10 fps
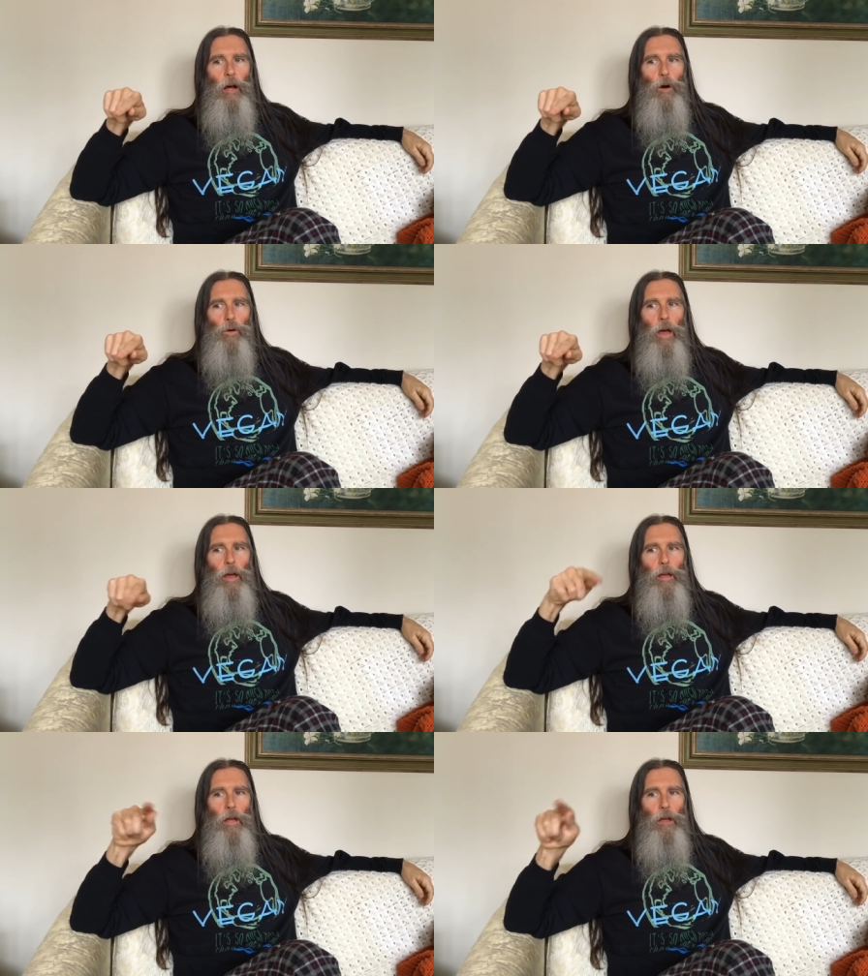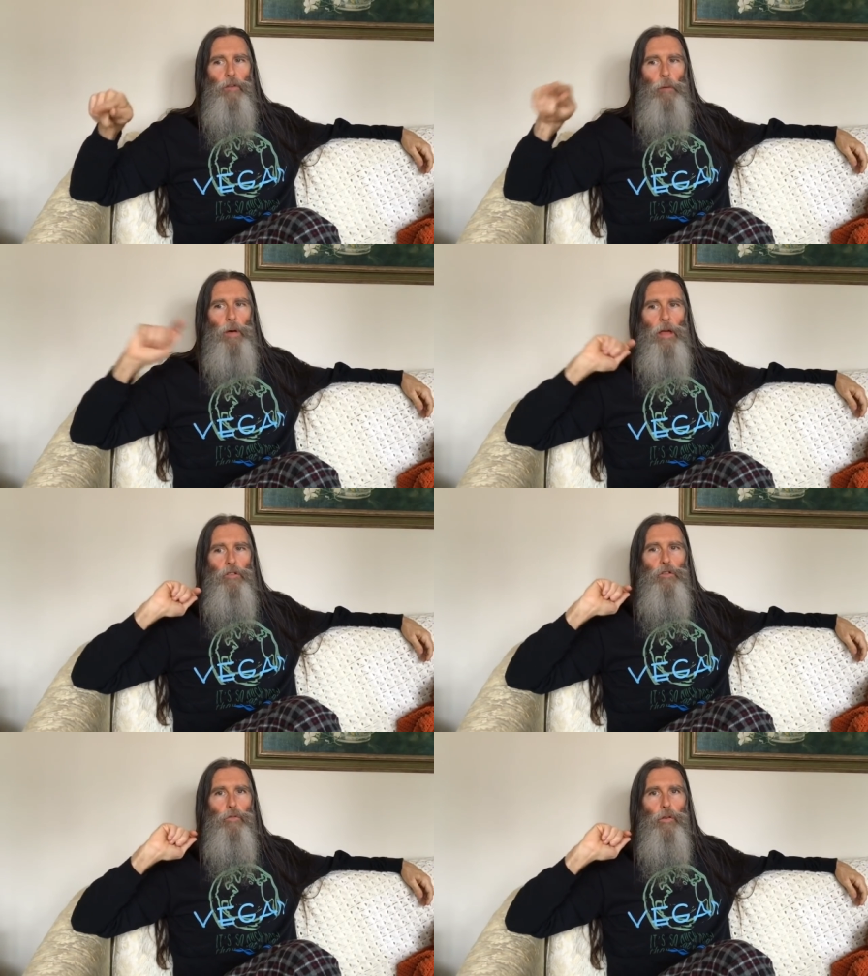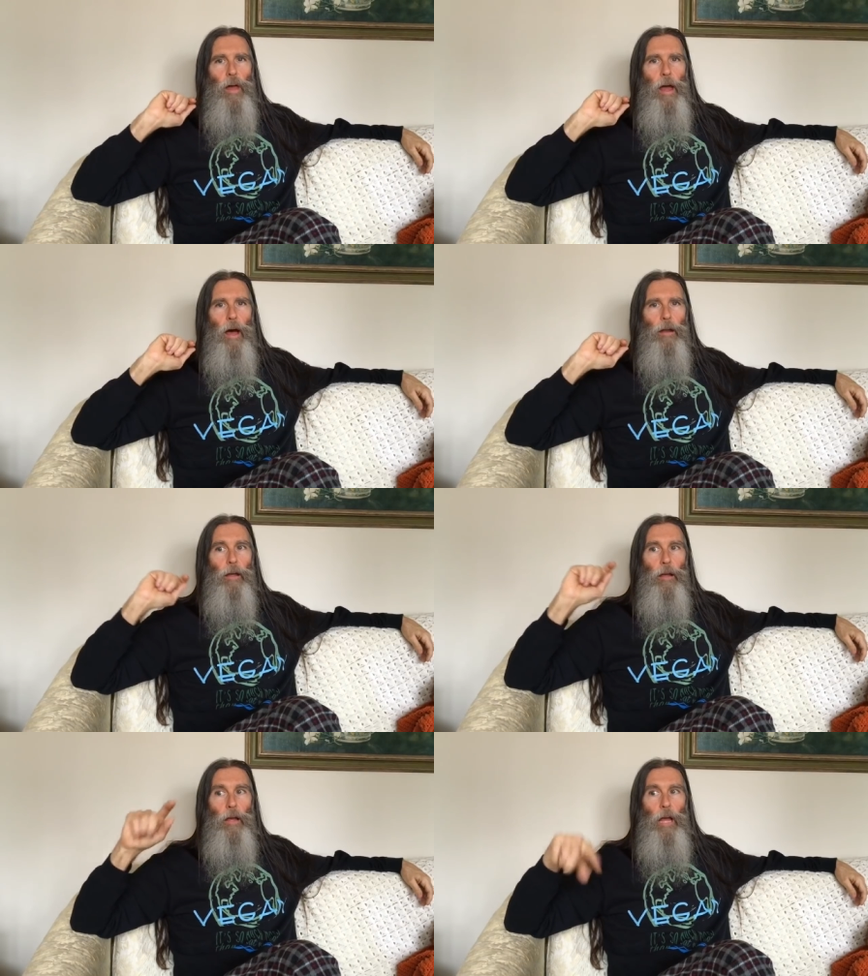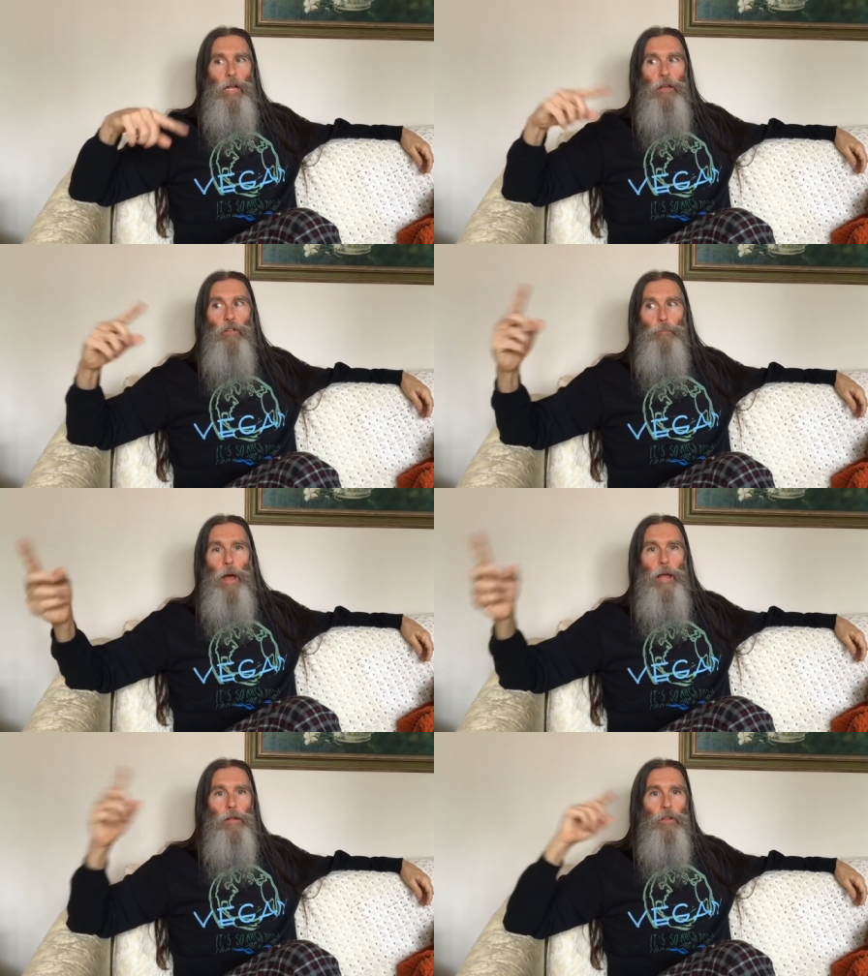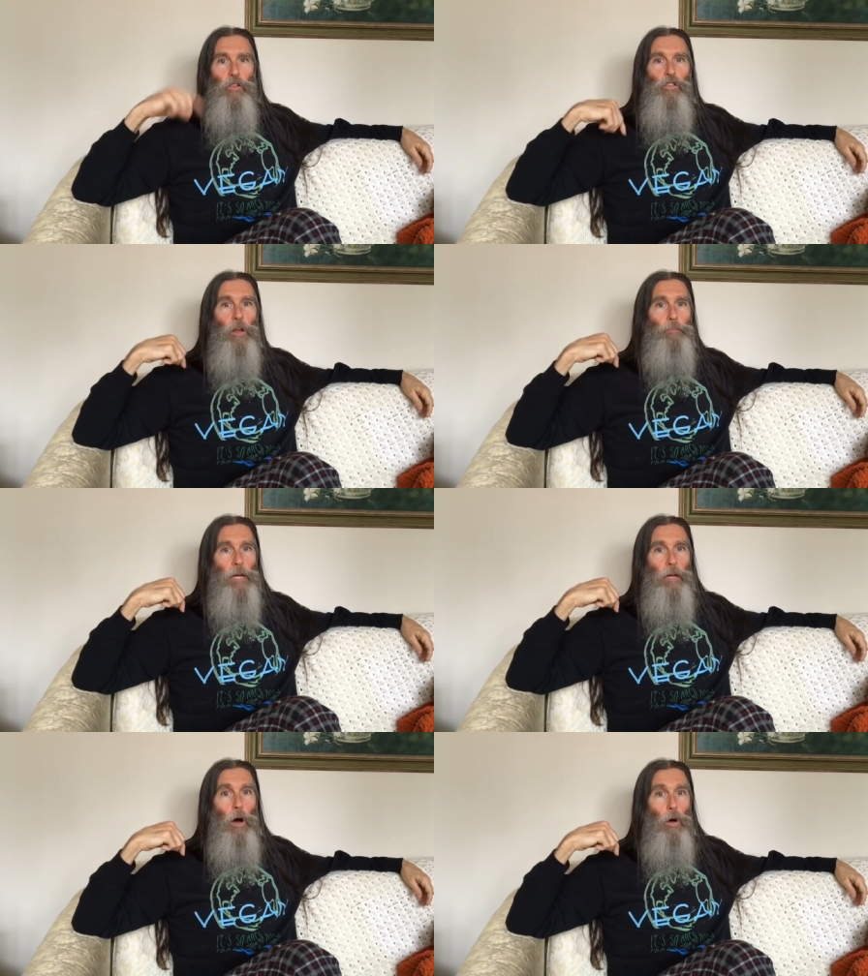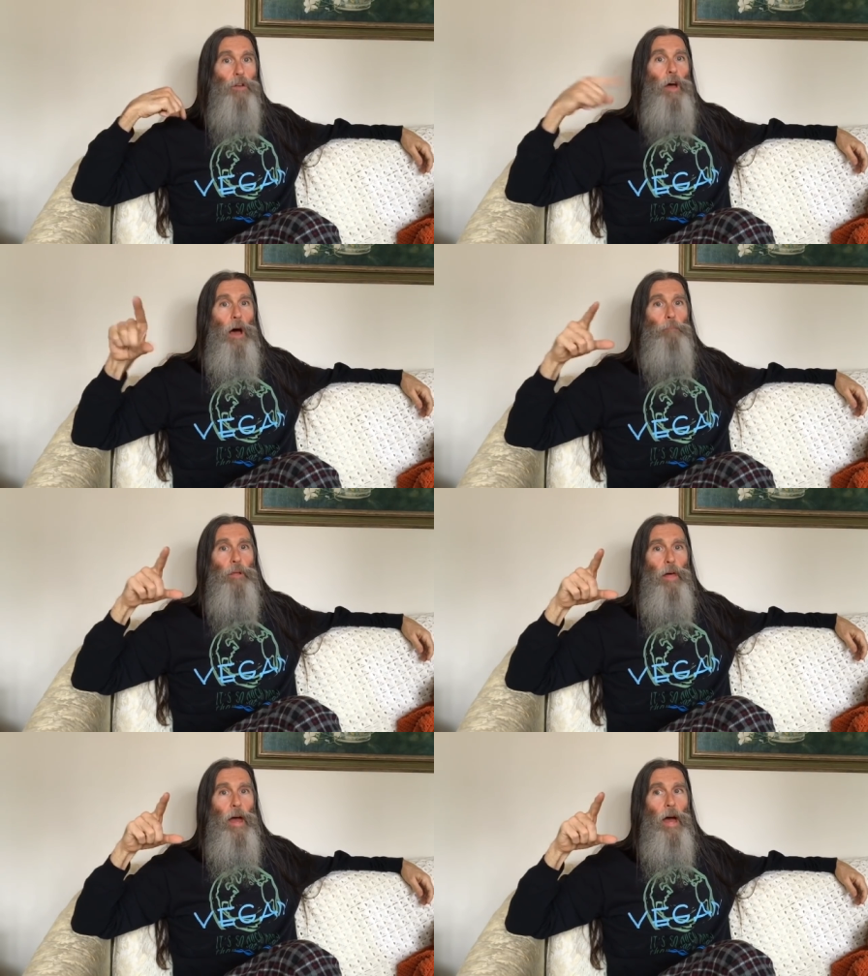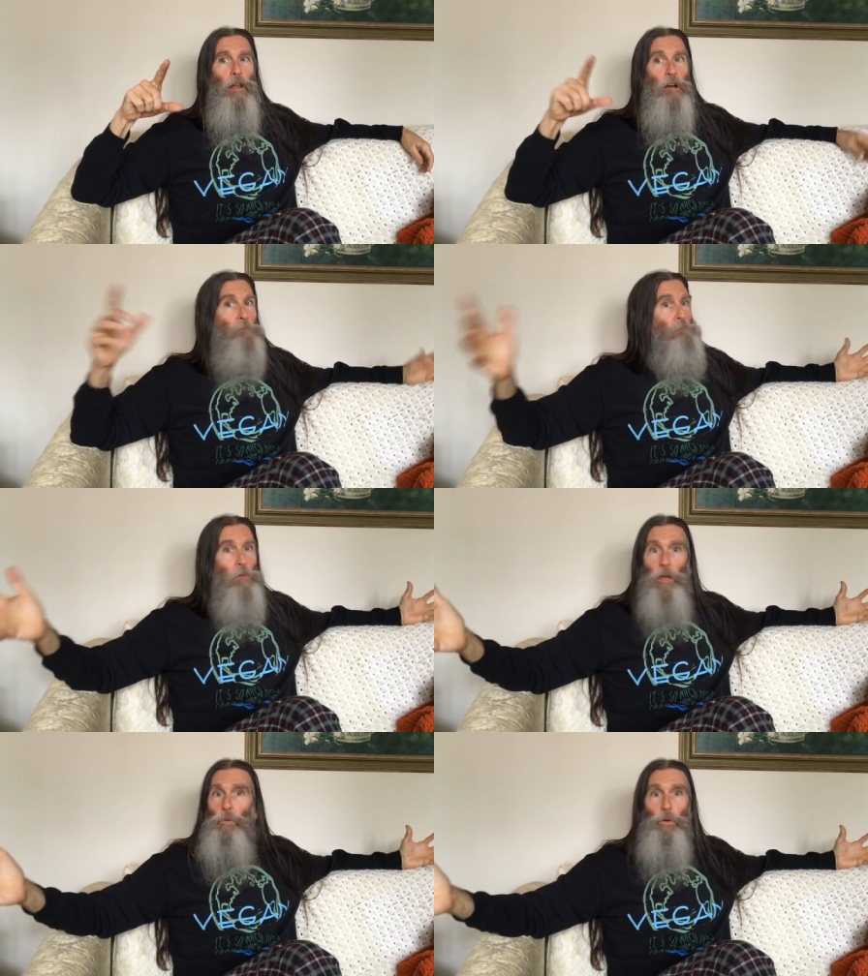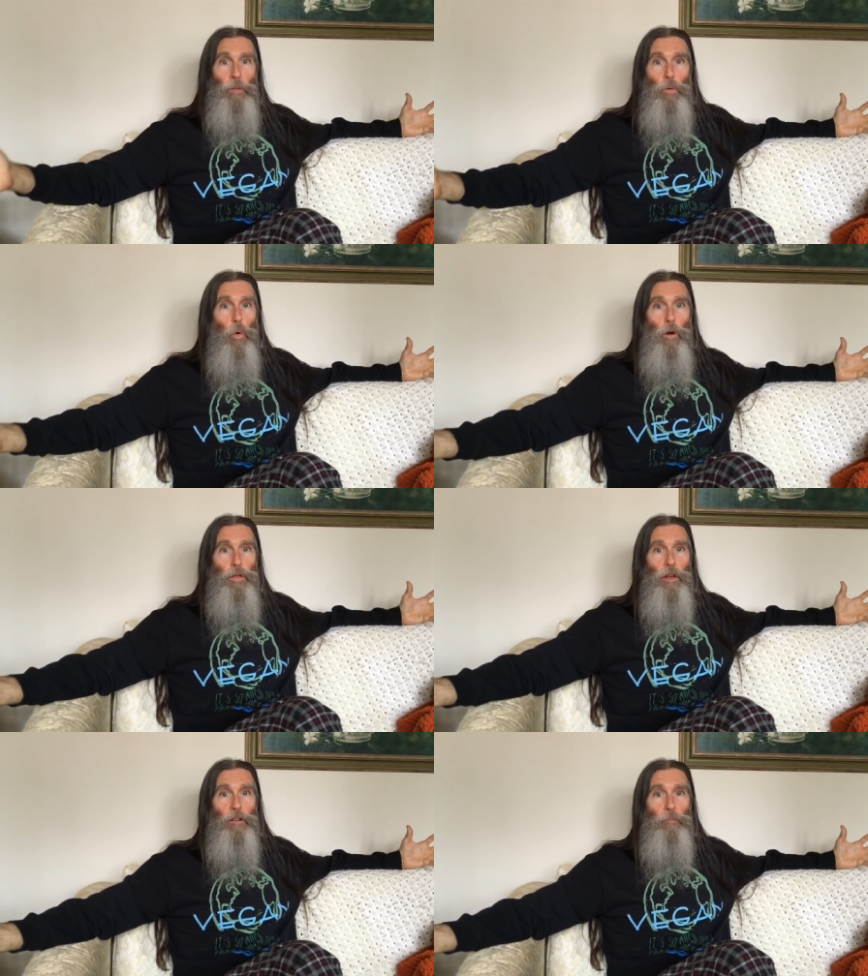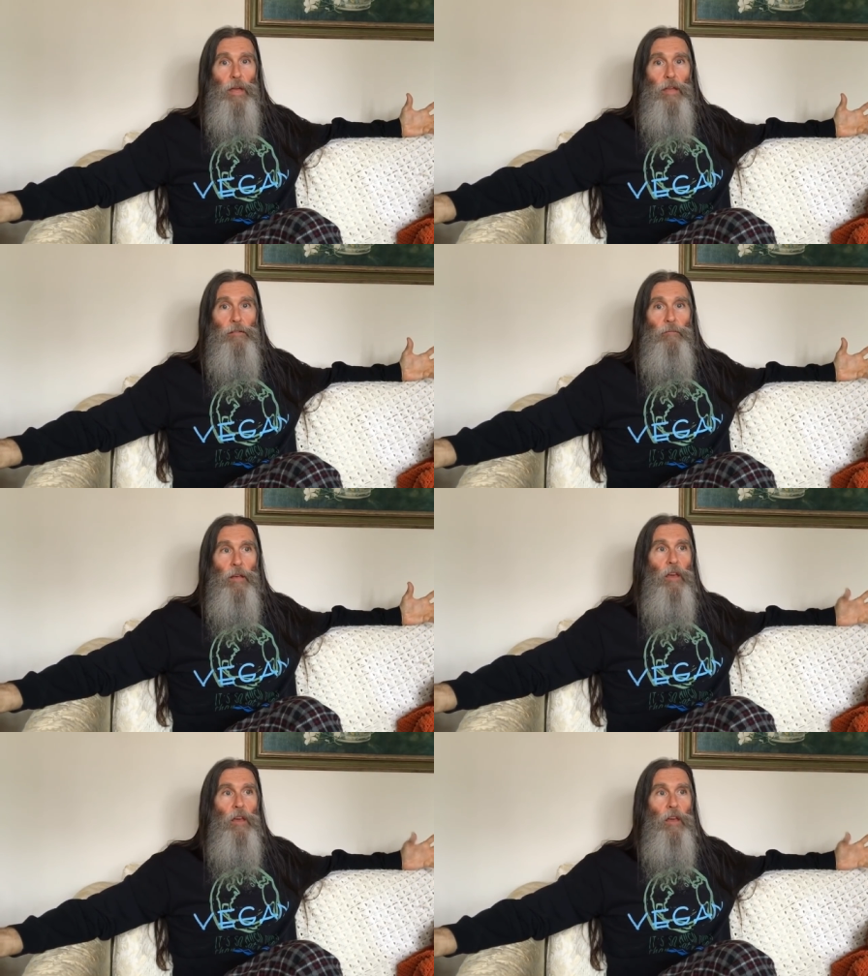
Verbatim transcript: okay, if I paid you for that and even paid the shipping on top of that, it would be worth it to me.